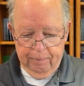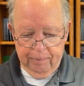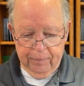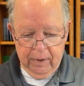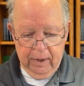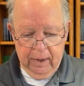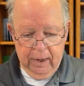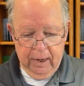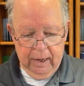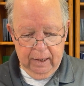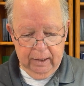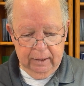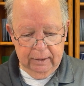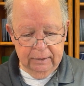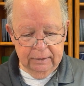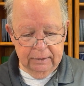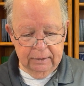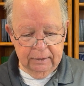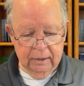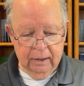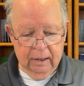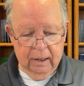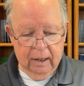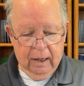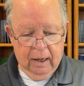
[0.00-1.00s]

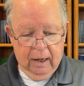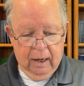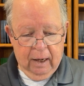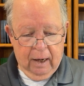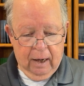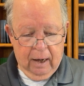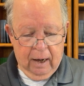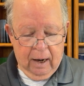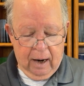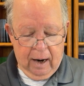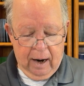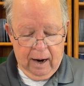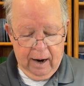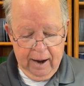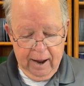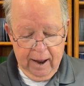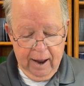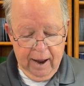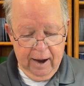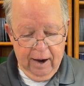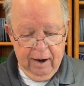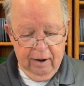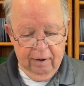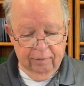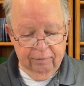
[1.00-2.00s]
is I
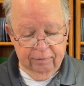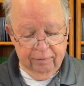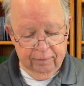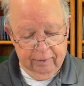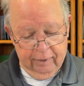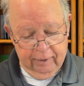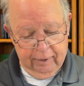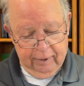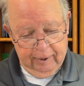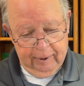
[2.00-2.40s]
have,